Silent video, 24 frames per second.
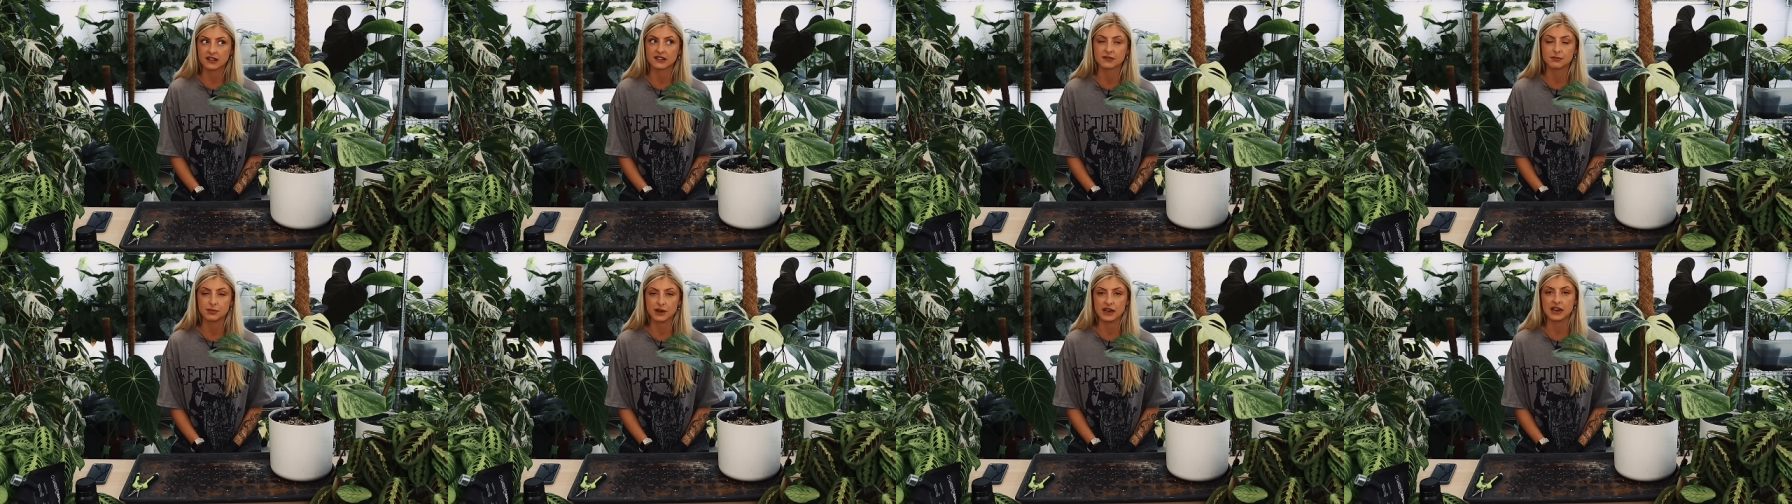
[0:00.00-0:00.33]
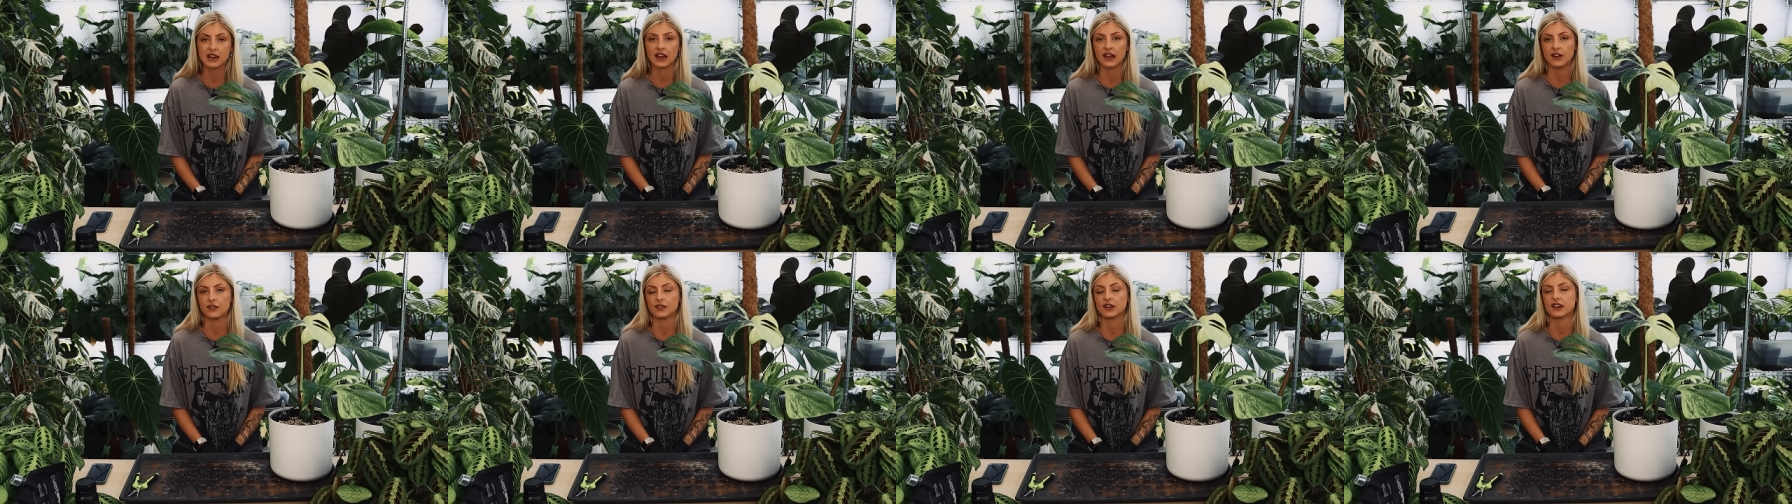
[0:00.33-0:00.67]
it's
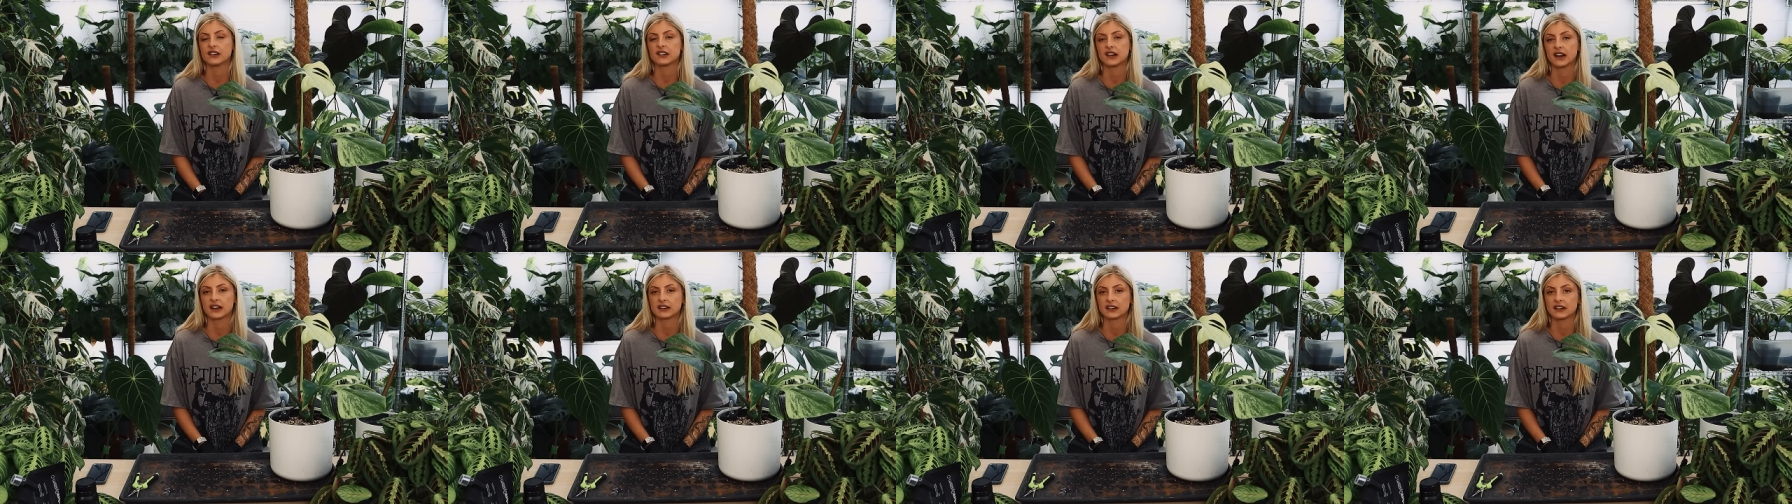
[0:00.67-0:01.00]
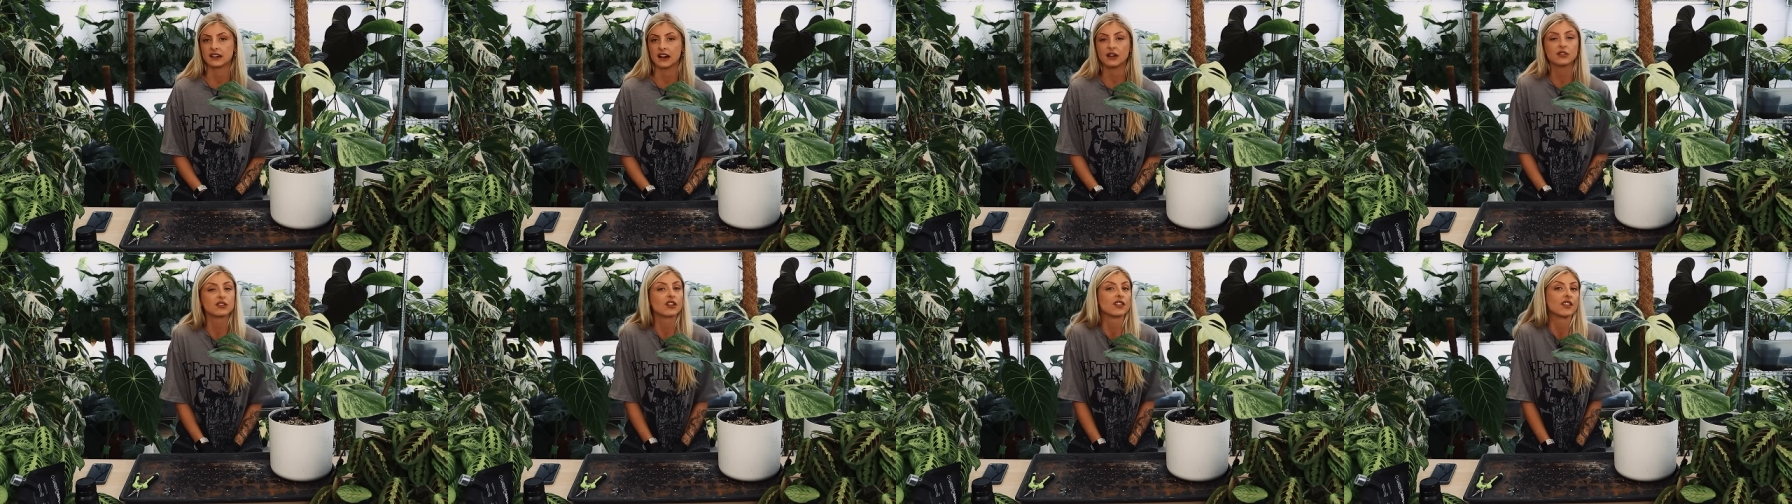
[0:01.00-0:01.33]
been carefully
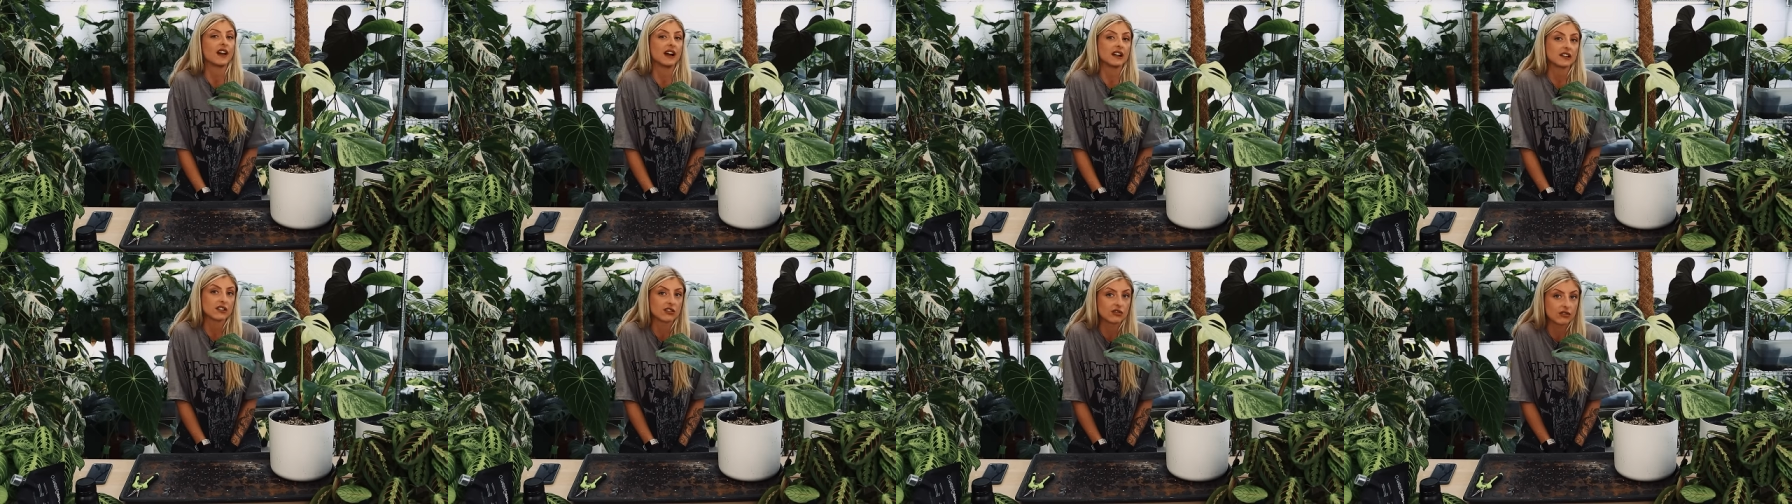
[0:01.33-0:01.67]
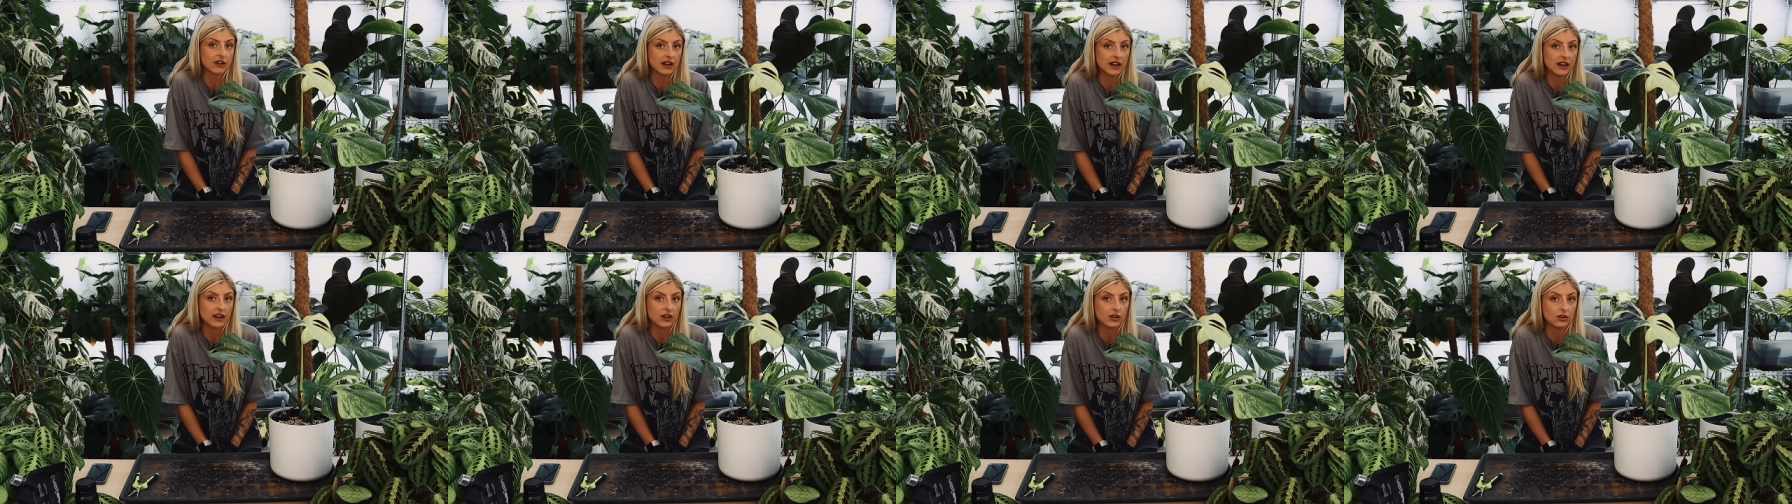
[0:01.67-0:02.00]
selected down, so that's
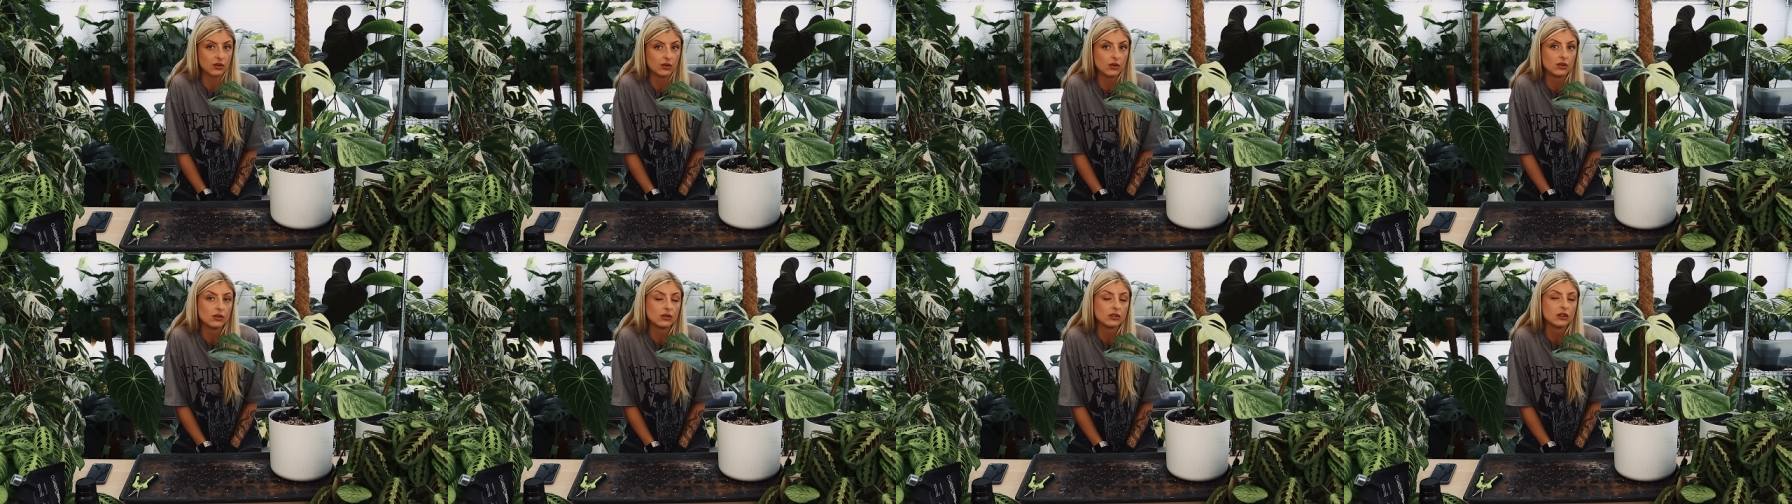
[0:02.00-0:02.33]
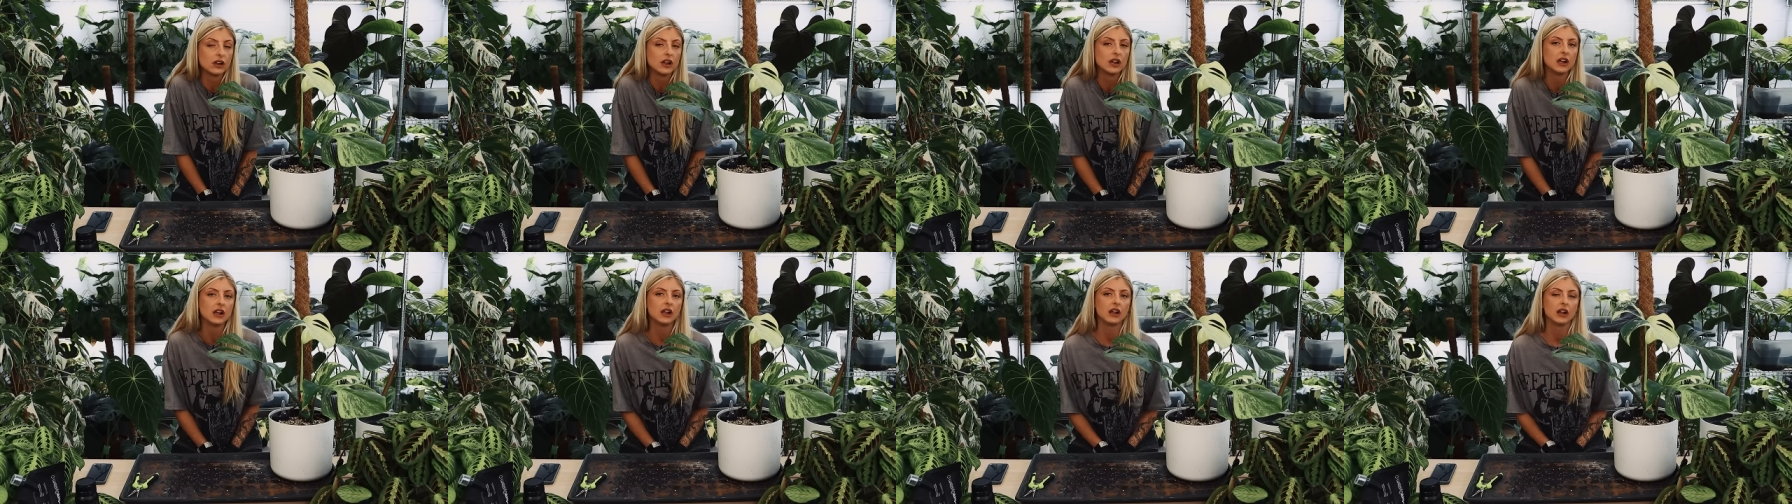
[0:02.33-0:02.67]
really
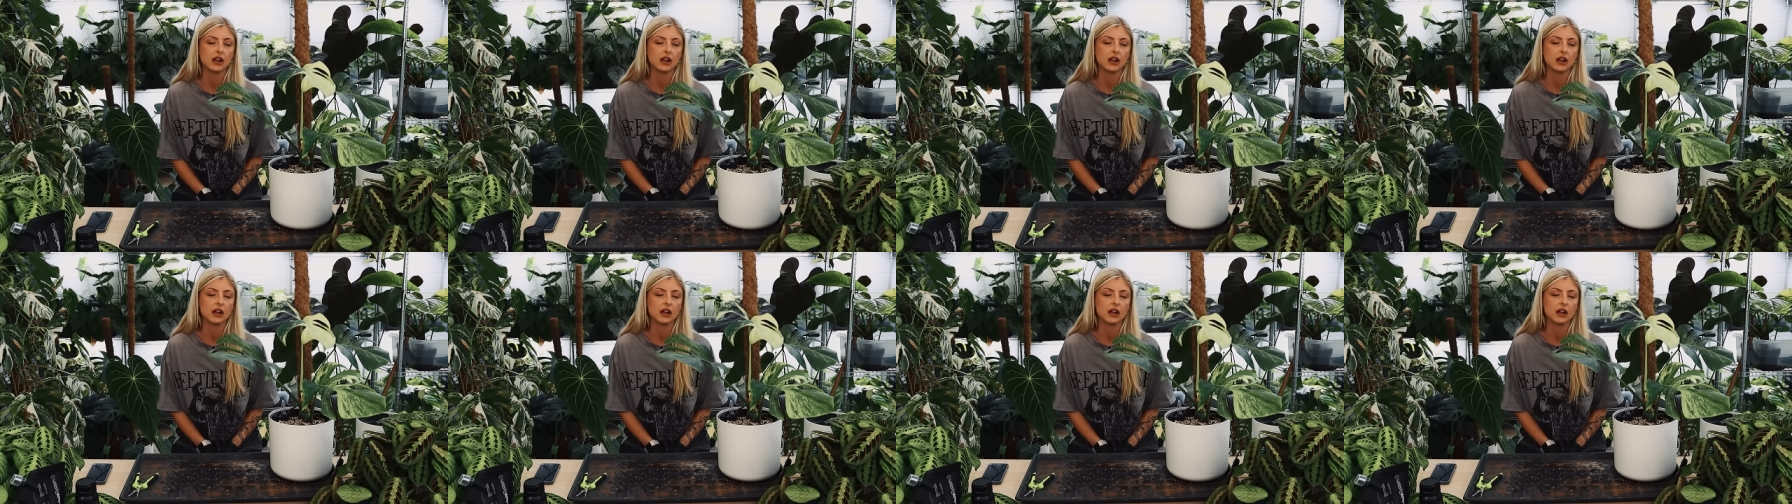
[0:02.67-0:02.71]
cool.